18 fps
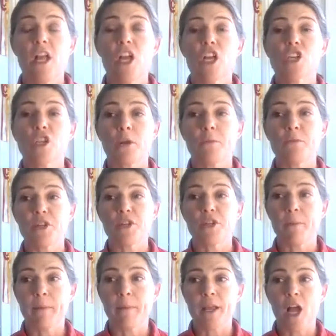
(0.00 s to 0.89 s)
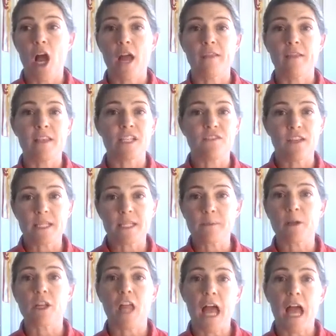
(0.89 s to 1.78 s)
So I'm jumping on these Facebook
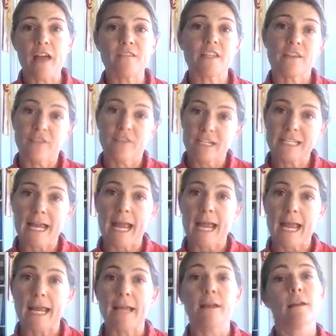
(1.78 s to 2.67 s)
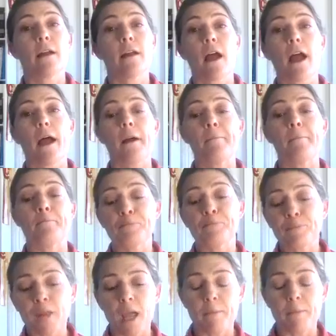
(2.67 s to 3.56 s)
Lives every day um,
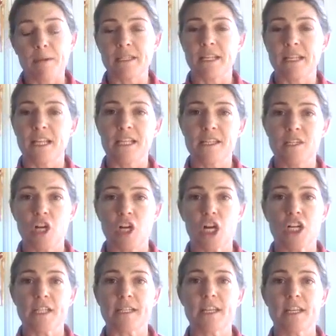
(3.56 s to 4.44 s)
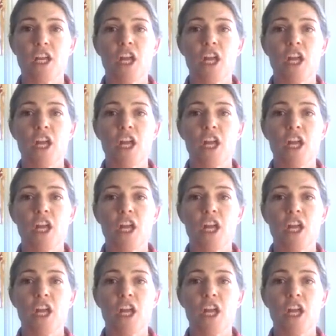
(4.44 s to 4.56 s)
up until it starts,